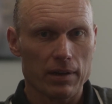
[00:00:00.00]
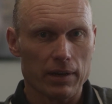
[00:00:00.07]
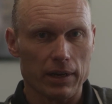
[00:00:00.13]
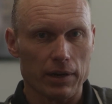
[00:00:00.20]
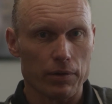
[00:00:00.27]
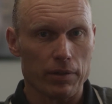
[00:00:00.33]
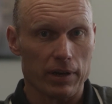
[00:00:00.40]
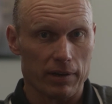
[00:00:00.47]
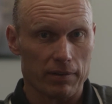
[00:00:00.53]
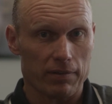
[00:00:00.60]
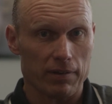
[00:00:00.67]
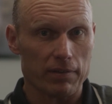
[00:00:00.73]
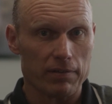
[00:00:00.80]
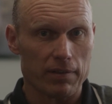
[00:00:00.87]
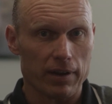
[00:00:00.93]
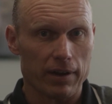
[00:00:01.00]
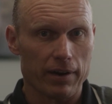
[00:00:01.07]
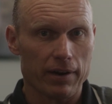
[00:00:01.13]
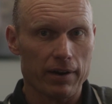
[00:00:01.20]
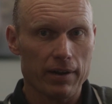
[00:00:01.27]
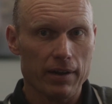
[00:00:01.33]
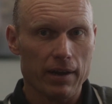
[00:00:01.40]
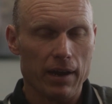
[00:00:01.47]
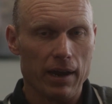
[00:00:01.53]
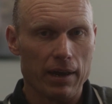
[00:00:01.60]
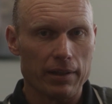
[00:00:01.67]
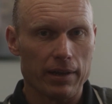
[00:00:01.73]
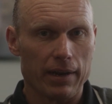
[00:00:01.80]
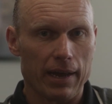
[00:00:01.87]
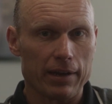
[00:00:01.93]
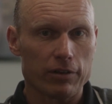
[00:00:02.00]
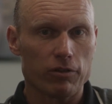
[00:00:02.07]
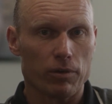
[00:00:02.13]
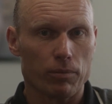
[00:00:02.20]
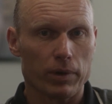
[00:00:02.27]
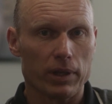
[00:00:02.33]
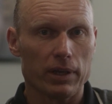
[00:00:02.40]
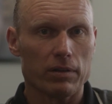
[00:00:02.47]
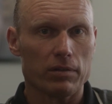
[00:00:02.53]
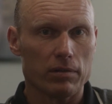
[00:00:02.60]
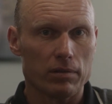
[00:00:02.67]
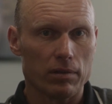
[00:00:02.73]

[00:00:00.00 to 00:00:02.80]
that exist there, and then actually really